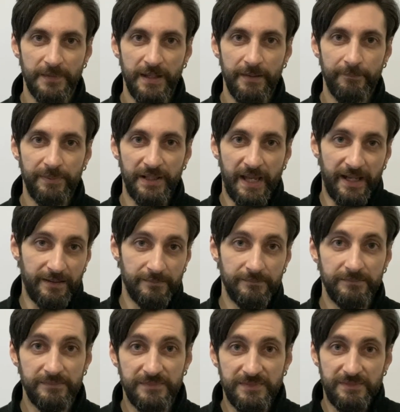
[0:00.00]
But hey,
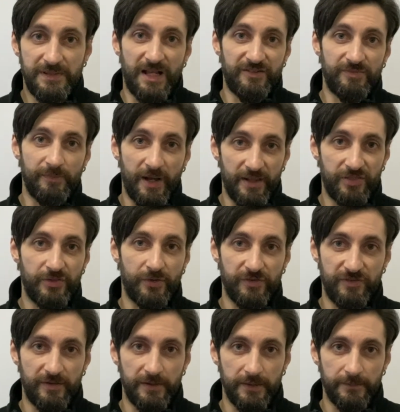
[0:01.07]
that's my
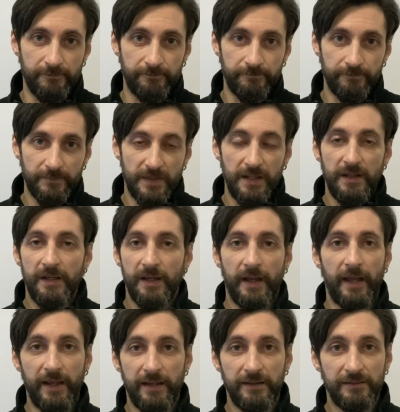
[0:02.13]
thoughts on it.
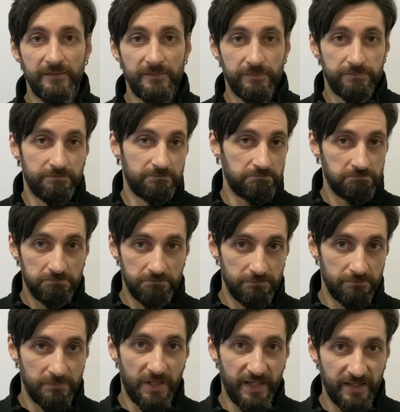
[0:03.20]
And
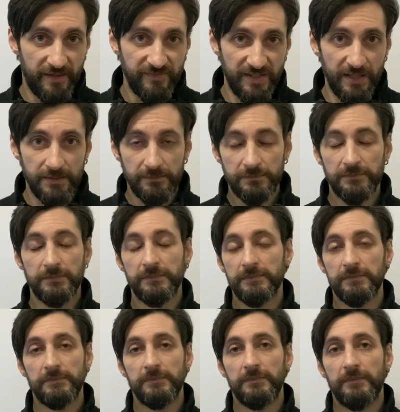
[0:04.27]
like I said,
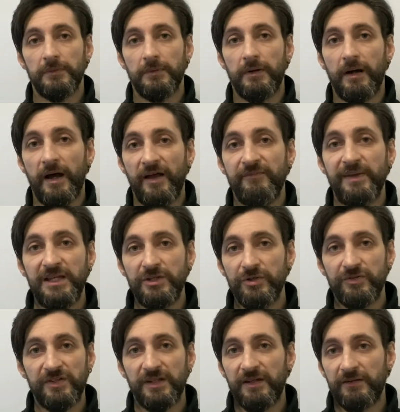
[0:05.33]
I've been
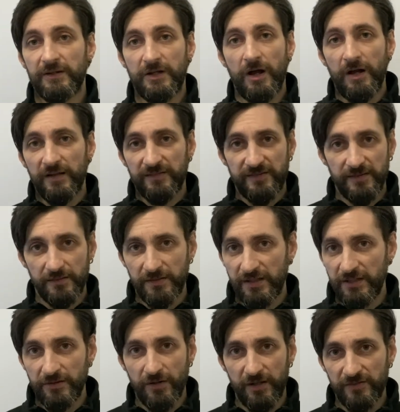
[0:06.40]
using it constantly,
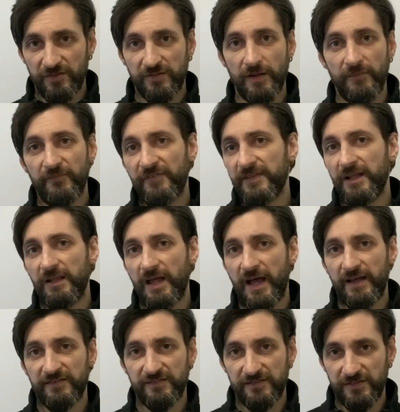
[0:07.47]
non-stop for the
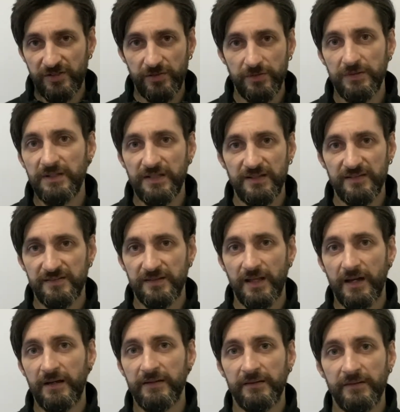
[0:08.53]
last 2 years
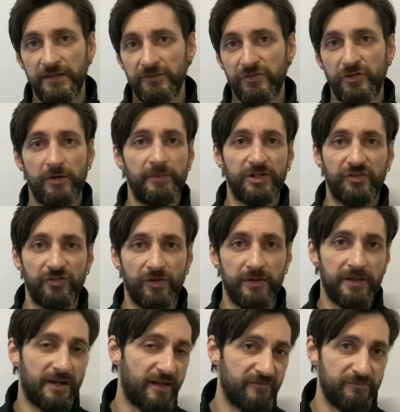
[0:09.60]
now, so much so
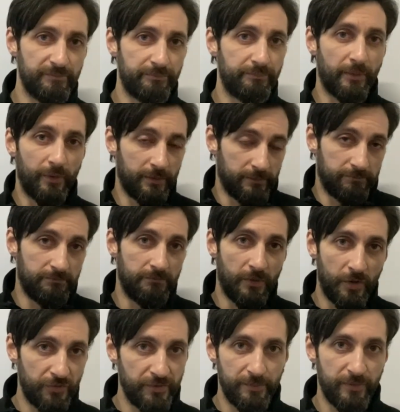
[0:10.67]
that I've bought
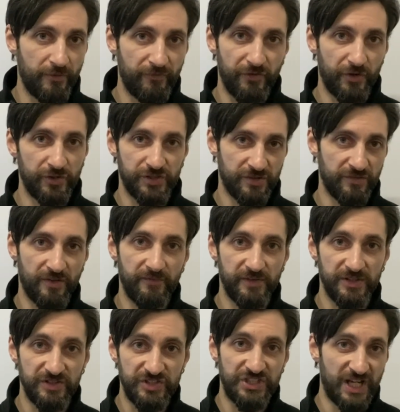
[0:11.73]
multiple versions of
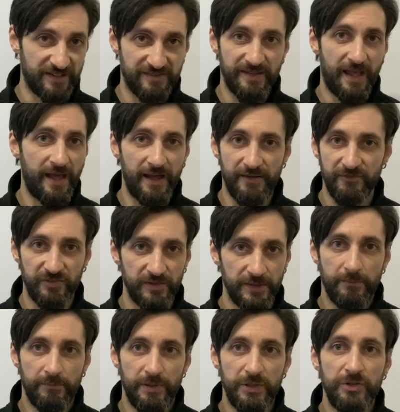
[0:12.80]
it just to have.
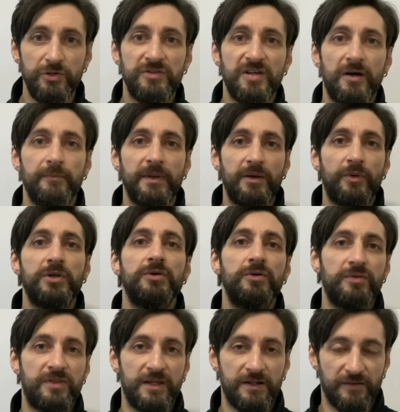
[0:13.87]
But you tell me what
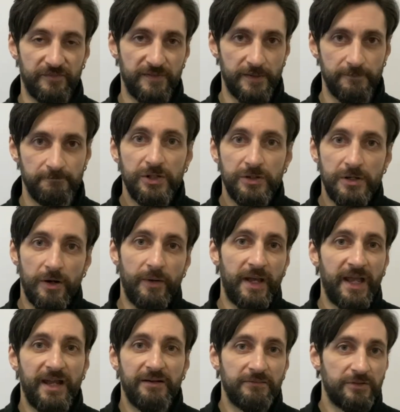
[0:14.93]
you think of them. Go
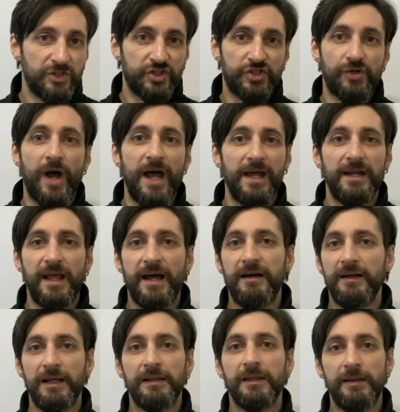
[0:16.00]
ahead, try it
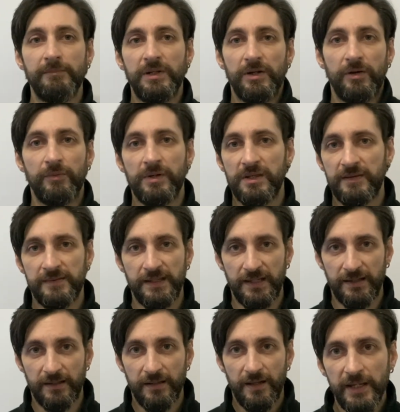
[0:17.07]
out, and let me know what you
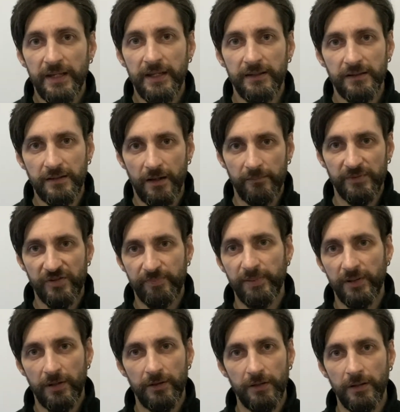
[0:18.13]
think. Hit the comments
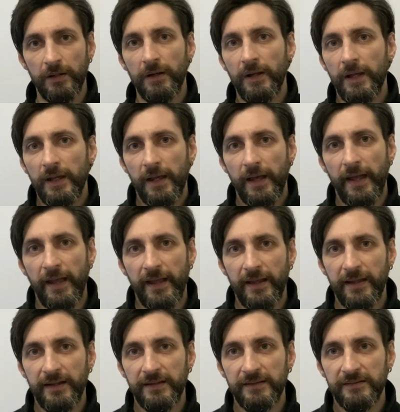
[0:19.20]
below,
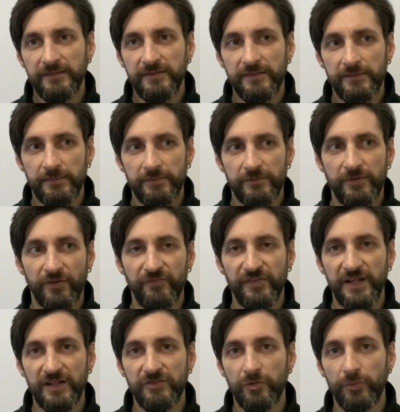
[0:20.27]
and don't
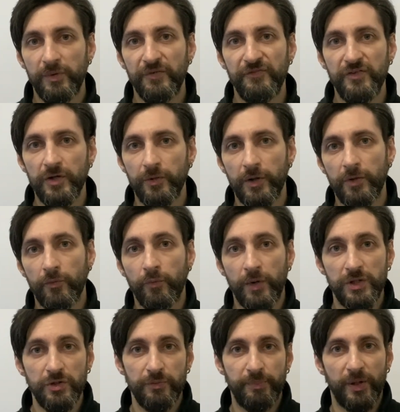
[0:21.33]
forget to review it
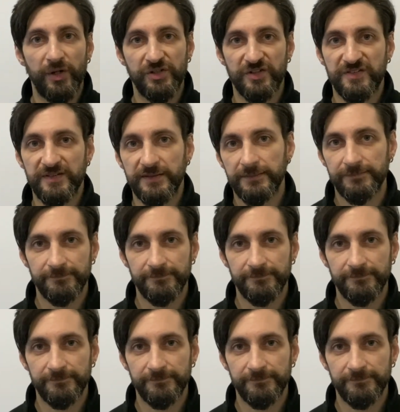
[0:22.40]
when you purchase it.